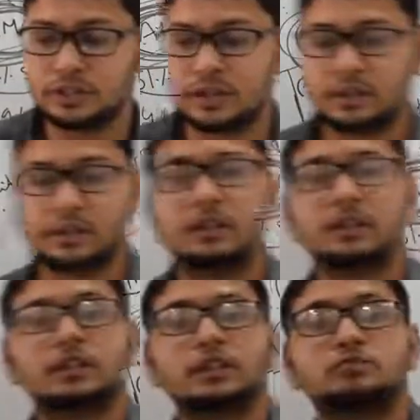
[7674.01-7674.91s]

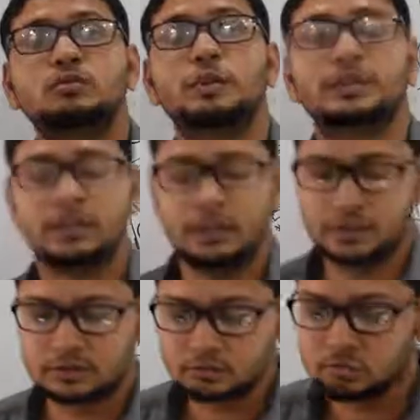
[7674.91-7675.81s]
sector
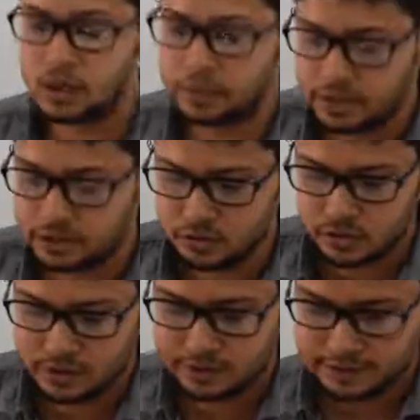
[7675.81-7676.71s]
ministry.